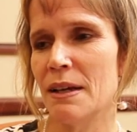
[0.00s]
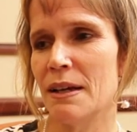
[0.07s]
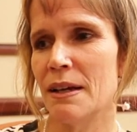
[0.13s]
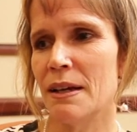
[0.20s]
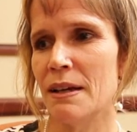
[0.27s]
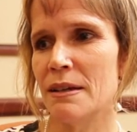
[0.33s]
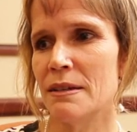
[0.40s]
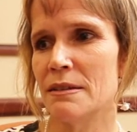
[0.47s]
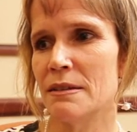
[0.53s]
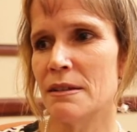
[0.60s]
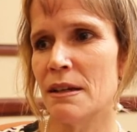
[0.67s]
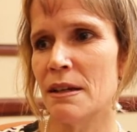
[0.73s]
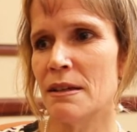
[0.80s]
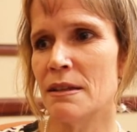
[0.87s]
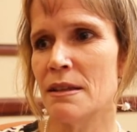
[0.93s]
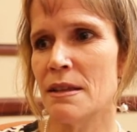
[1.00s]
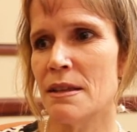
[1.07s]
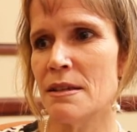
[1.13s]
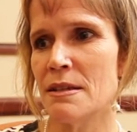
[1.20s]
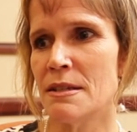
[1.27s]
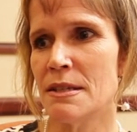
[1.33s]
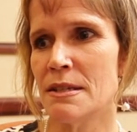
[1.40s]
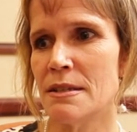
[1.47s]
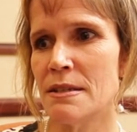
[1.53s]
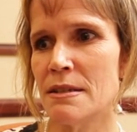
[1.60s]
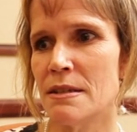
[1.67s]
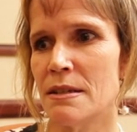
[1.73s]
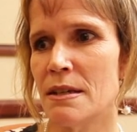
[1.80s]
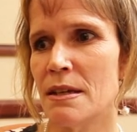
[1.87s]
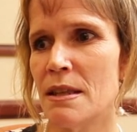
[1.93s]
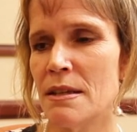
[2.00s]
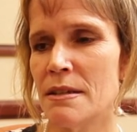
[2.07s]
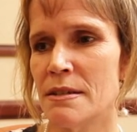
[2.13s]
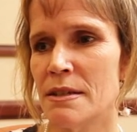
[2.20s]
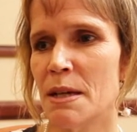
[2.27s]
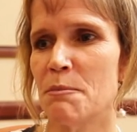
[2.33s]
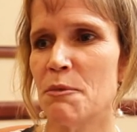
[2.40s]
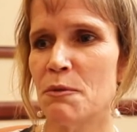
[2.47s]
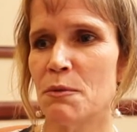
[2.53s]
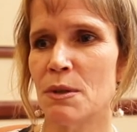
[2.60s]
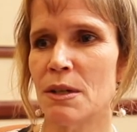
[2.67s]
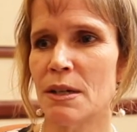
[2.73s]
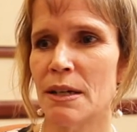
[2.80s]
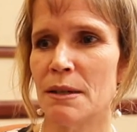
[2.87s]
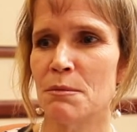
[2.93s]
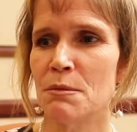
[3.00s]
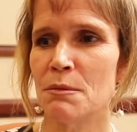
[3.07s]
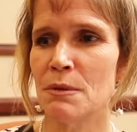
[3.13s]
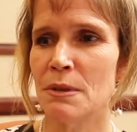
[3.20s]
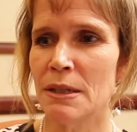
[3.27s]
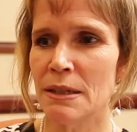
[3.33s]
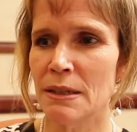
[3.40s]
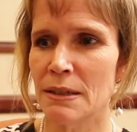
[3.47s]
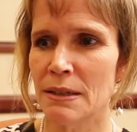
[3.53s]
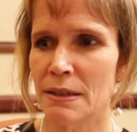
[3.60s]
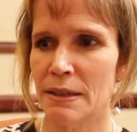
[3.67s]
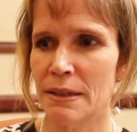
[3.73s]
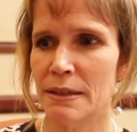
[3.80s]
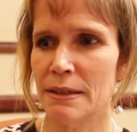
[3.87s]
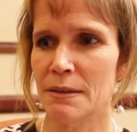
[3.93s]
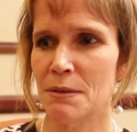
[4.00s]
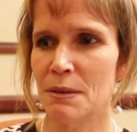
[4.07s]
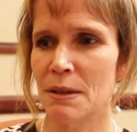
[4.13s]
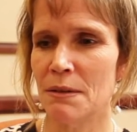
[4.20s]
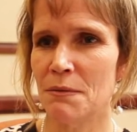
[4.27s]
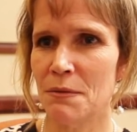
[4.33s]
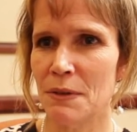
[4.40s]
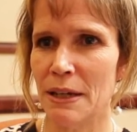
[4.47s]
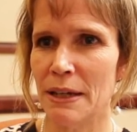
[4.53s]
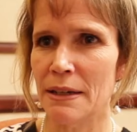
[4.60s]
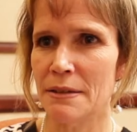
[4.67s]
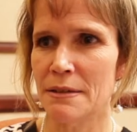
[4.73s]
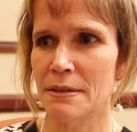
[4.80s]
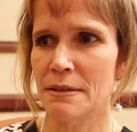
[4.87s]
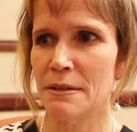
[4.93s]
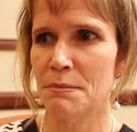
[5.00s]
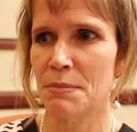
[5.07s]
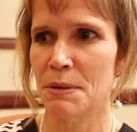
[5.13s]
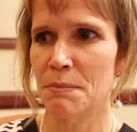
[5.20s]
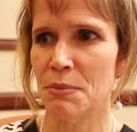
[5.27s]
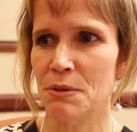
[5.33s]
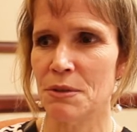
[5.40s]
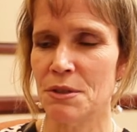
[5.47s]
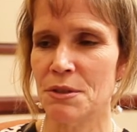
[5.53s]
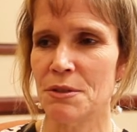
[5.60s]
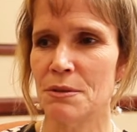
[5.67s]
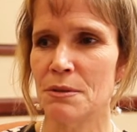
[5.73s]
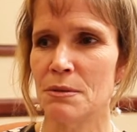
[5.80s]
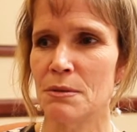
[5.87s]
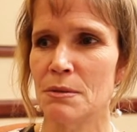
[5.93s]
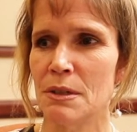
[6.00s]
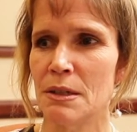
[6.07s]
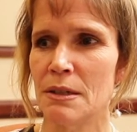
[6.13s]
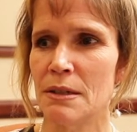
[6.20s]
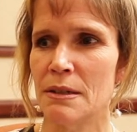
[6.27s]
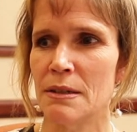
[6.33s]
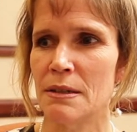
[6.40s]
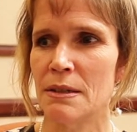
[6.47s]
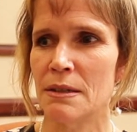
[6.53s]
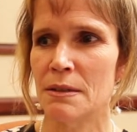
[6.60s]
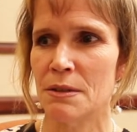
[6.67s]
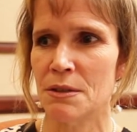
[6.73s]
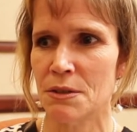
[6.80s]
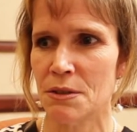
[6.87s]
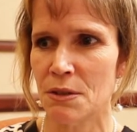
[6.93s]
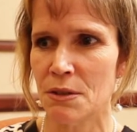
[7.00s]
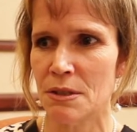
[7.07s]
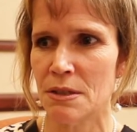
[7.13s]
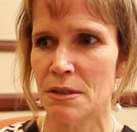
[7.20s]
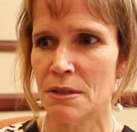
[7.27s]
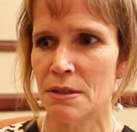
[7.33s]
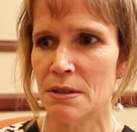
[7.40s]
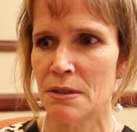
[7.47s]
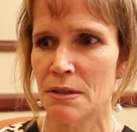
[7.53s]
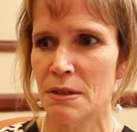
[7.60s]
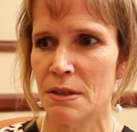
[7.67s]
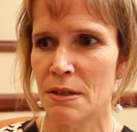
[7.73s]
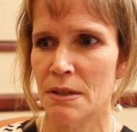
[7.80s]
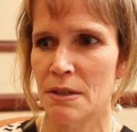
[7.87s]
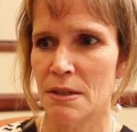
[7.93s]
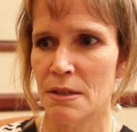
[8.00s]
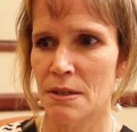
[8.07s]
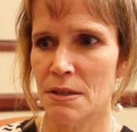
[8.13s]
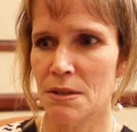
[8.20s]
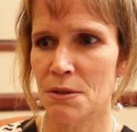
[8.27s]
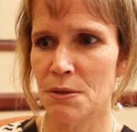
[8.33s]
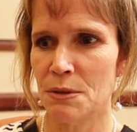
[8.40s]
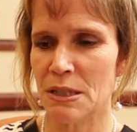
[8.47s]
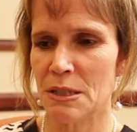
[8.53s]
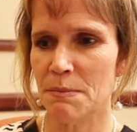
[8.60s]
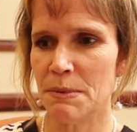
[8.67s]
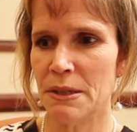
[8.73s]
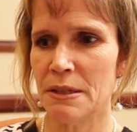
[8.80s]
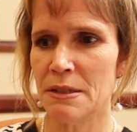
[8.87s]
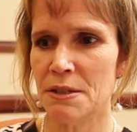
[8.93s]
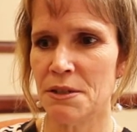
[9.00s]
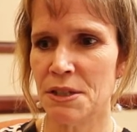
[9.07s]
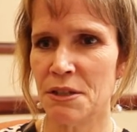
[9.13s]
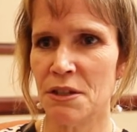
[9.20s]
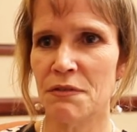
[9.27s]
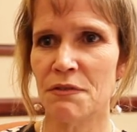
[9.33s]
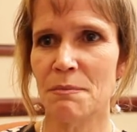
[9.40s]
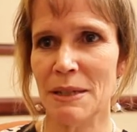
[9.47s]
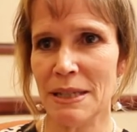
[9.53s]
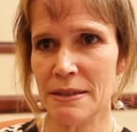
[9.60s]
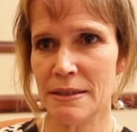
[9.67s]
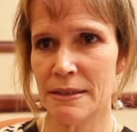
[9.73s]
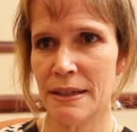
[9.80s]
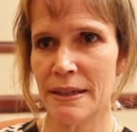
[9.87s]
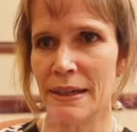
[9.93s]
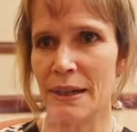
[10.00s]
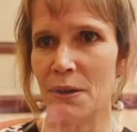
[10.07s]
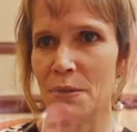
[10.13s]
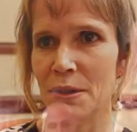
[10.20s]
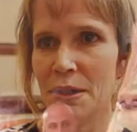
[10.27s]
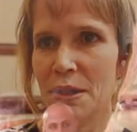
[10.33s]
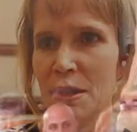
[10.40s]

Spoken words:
And in this type of work, I really invite people to start to experience their yoga from the inside out.